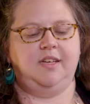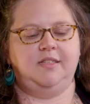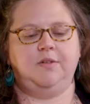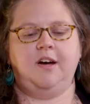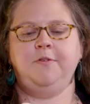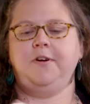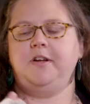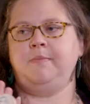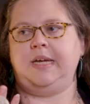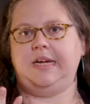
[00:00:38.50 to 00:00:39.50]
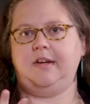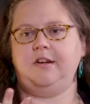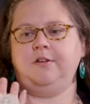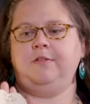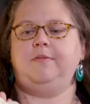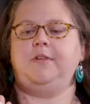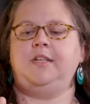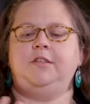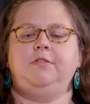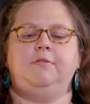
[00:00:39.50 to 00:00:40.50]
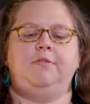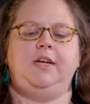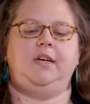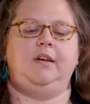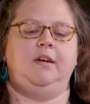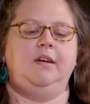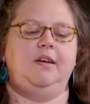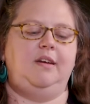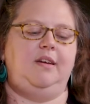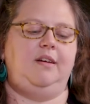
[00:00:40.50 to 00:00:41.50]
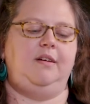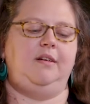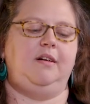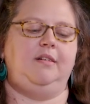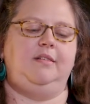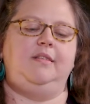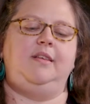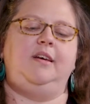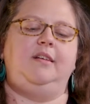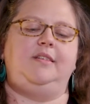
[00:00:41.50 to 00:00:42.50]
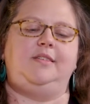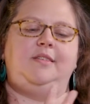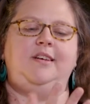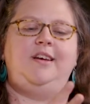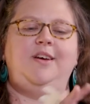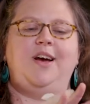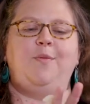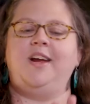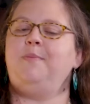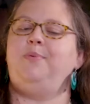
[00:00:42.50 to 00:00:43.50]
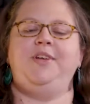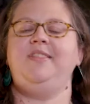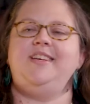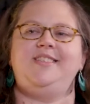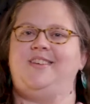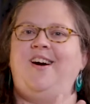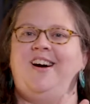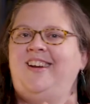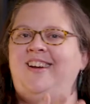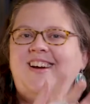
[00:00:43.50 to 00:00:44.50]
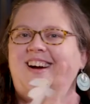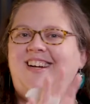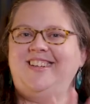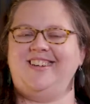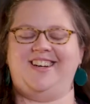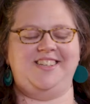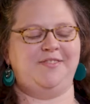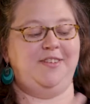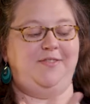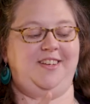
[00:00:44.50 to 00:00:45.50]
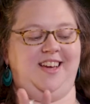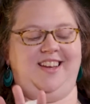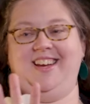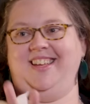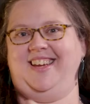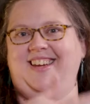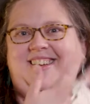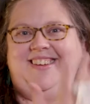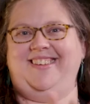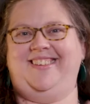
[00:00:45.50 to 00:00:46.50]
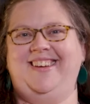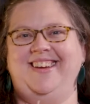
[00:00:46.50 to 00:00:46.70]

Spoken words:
So I've already made a little ring that when I put this on, I definitely feel that elegant.